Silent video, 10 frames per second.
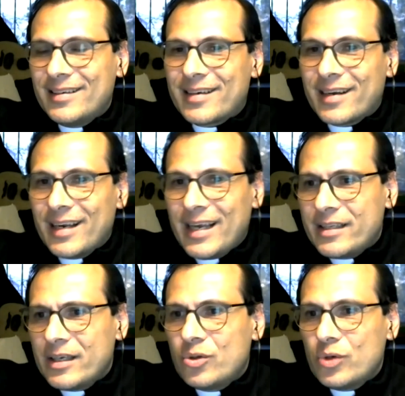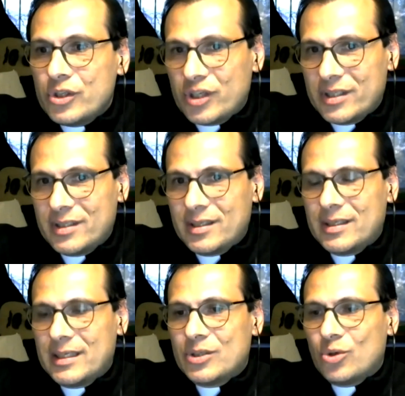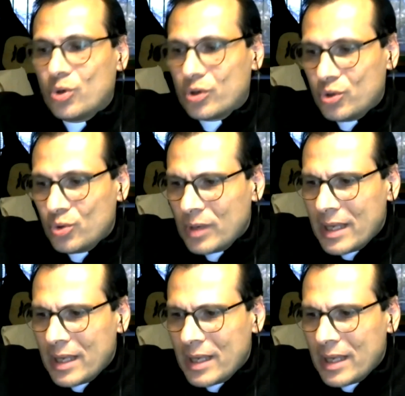relating to injustices or to,